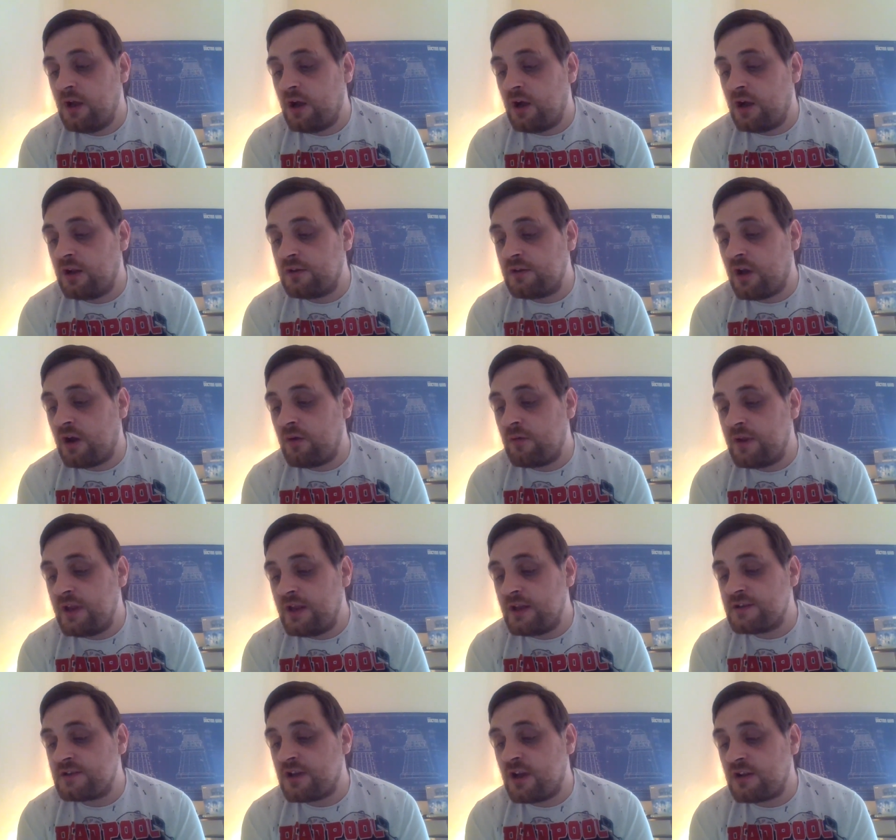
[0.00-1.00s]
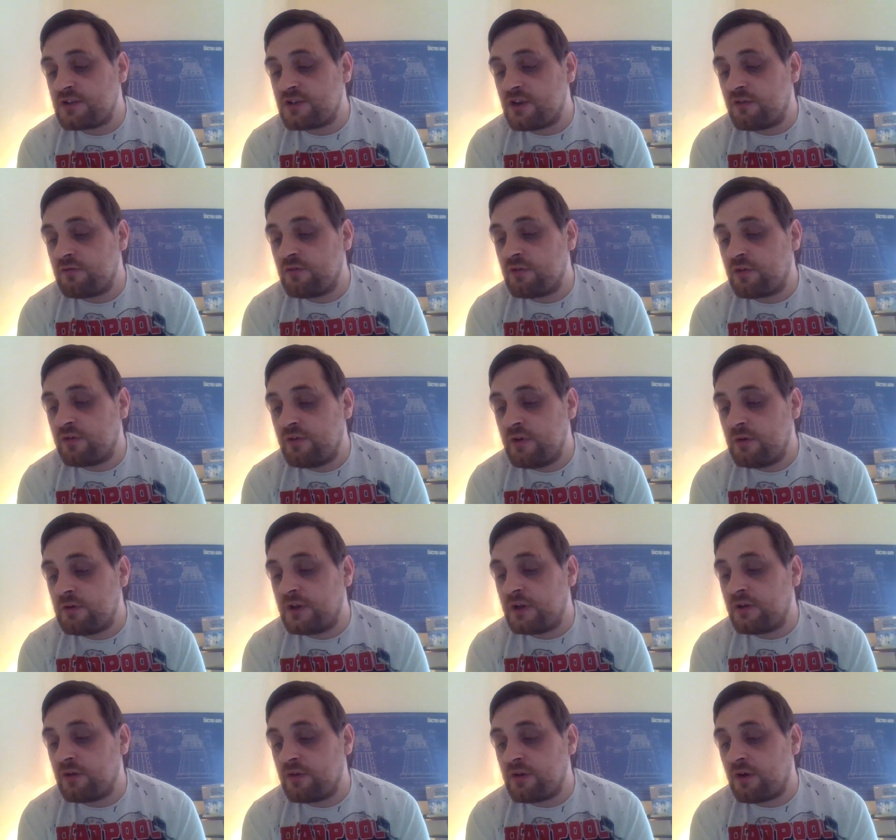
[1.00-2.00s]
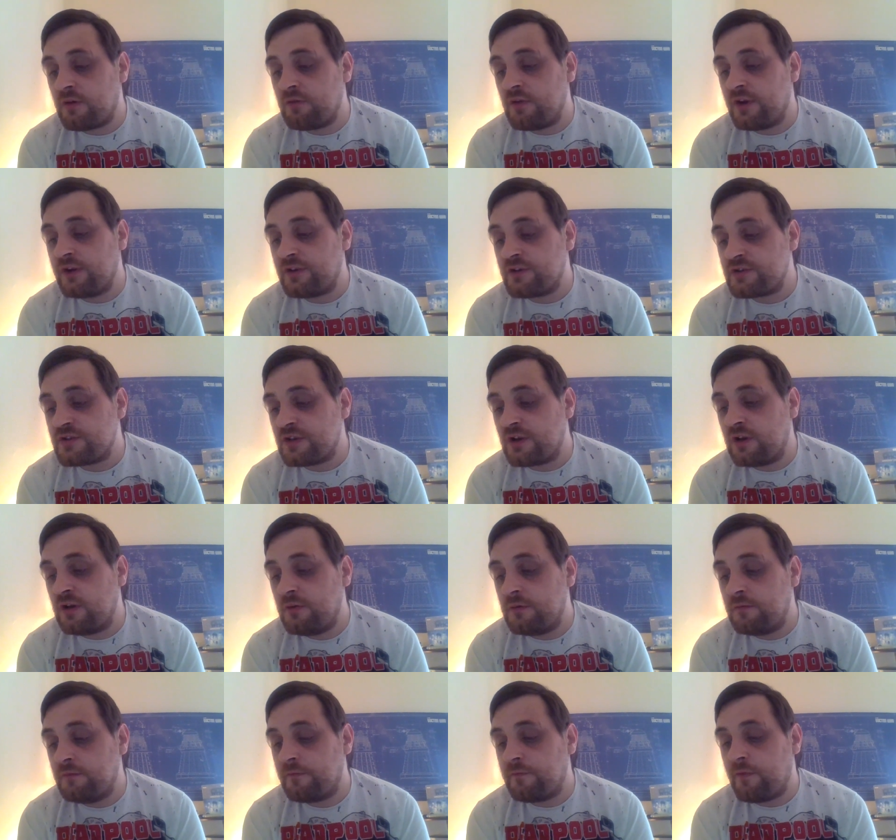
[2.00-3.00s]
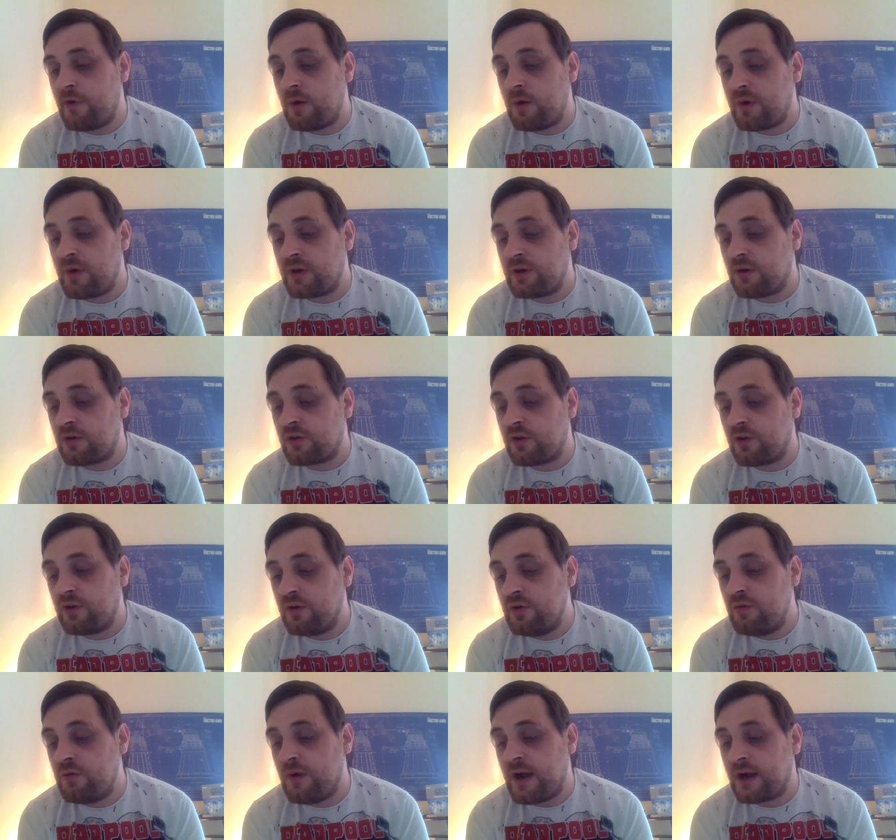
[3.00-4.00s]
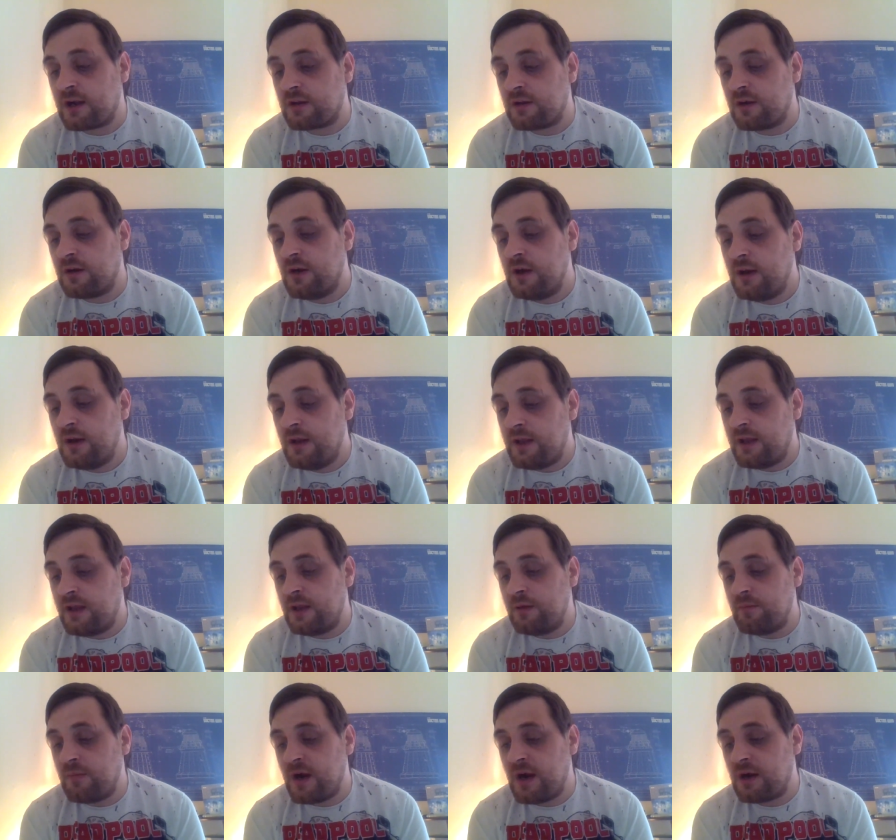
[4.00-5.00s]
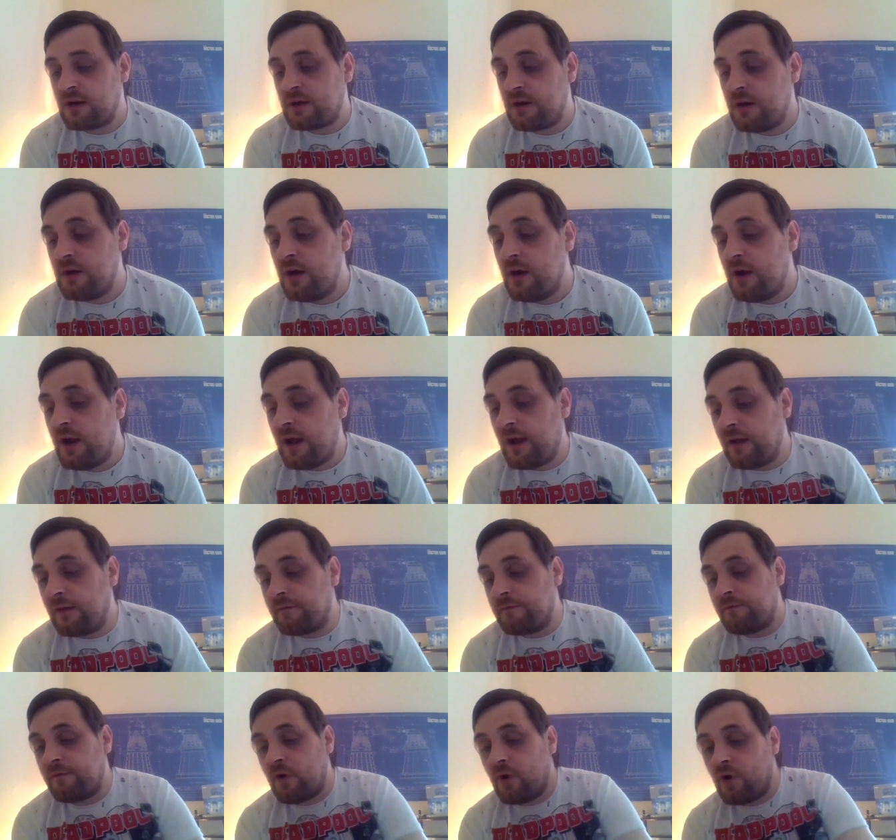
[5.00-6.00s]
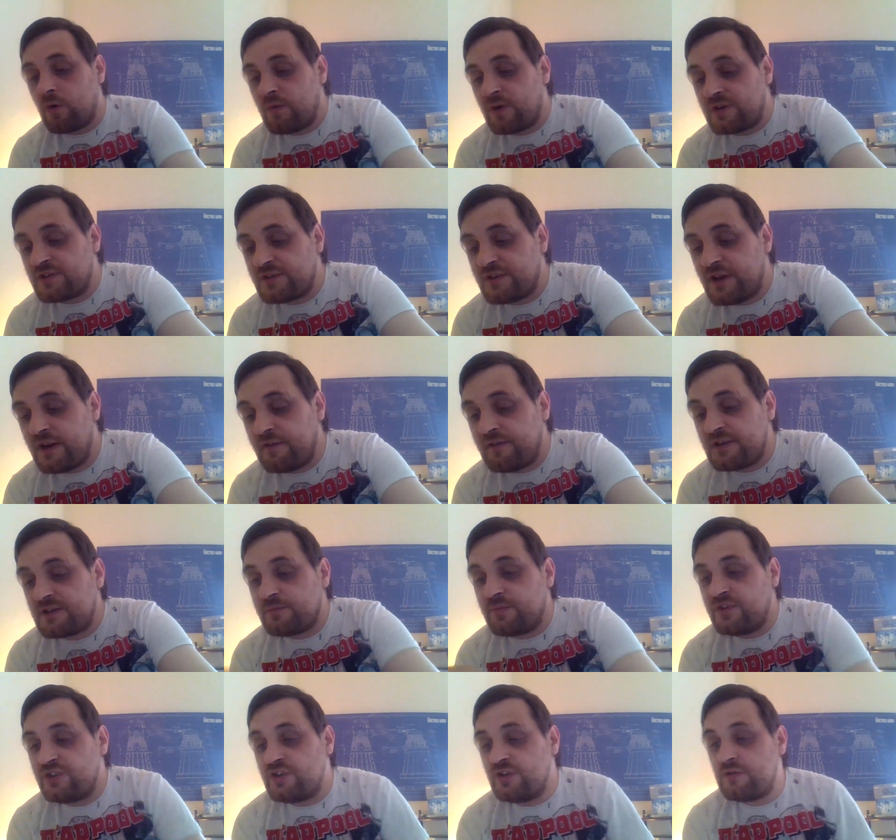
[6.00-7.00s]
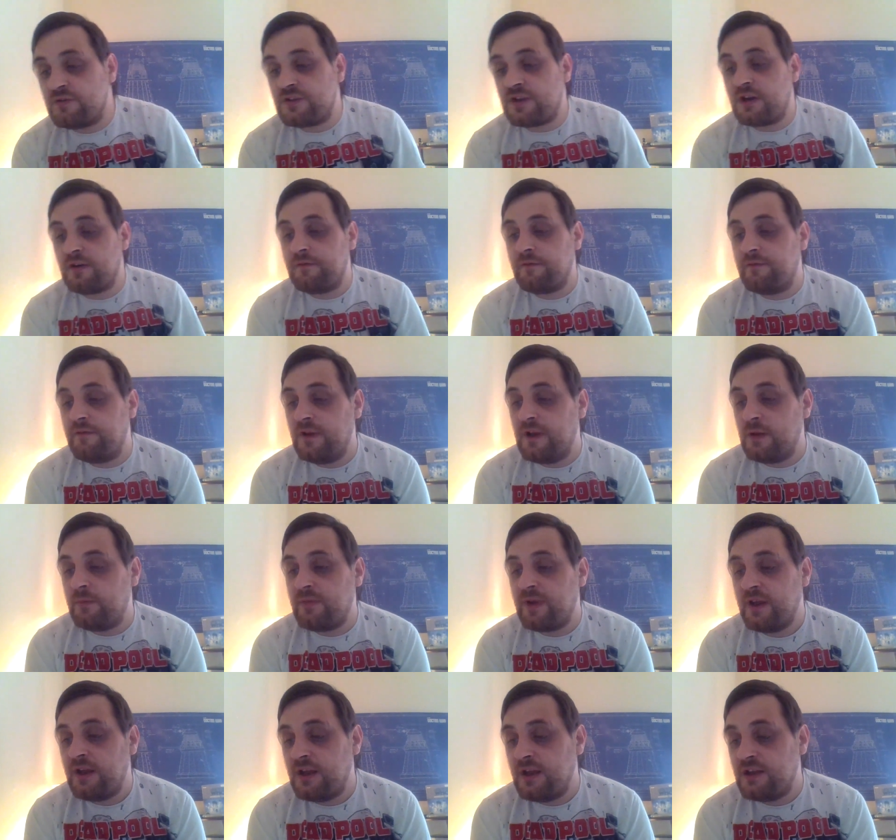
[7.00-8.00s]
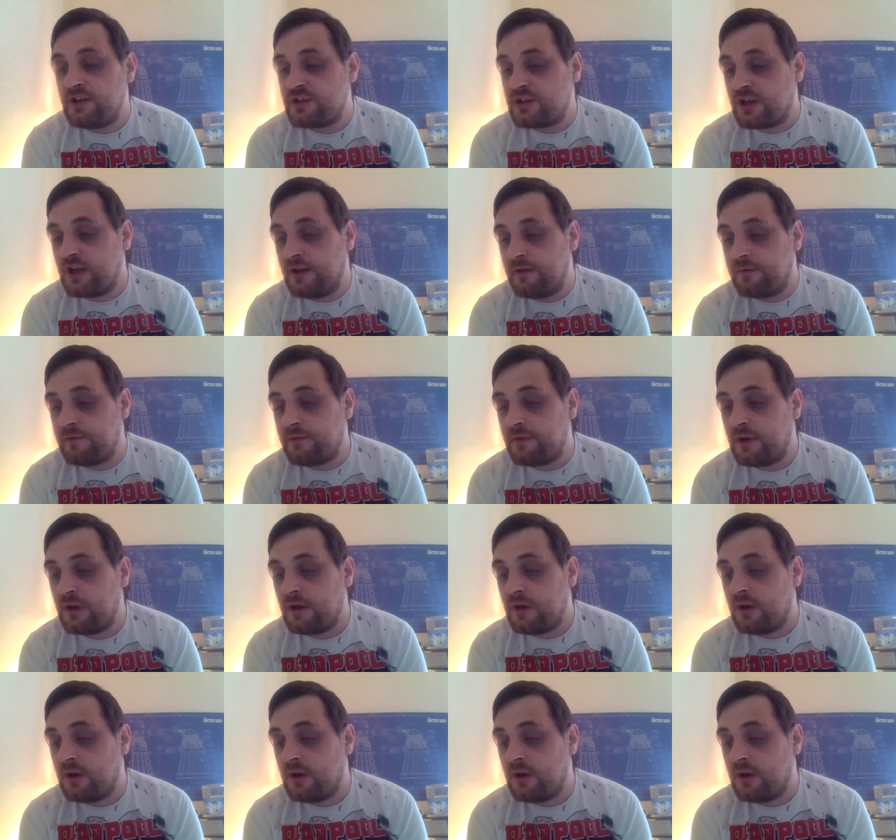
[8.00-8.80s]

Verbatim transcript: although he has also recruited other writers, including former Doctor Who actor Ian Marter and former series producer Philip Hinchcliffe.